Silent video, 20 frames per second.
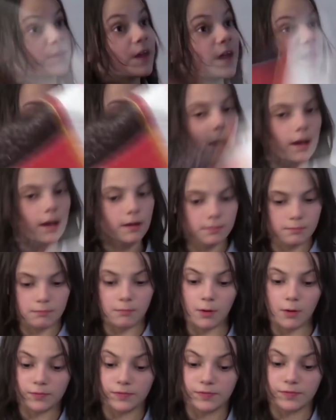Montana.
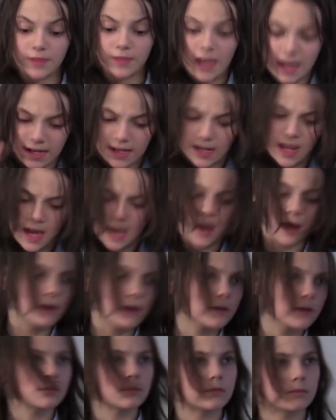
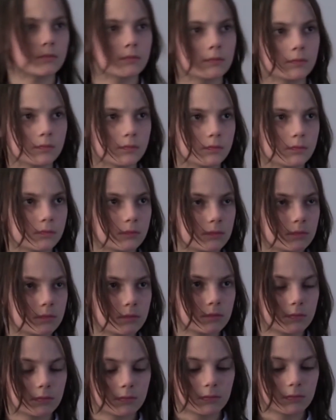Montana.
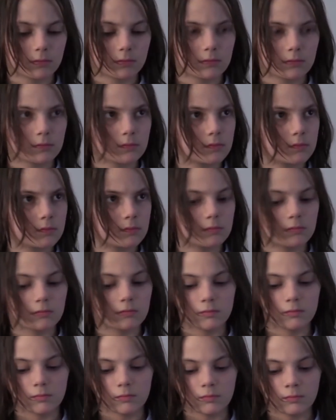What?
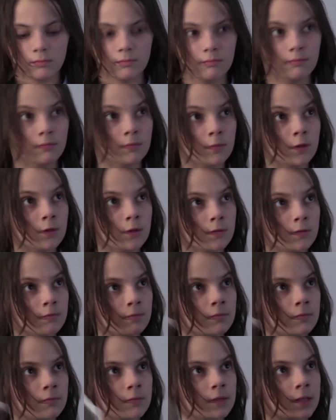Montana. What
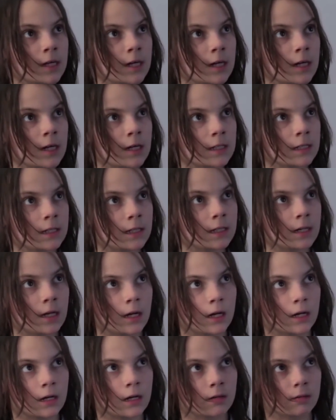about it?
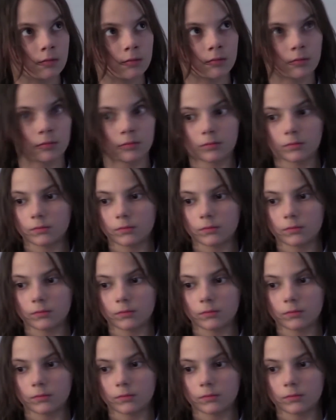No. Yes.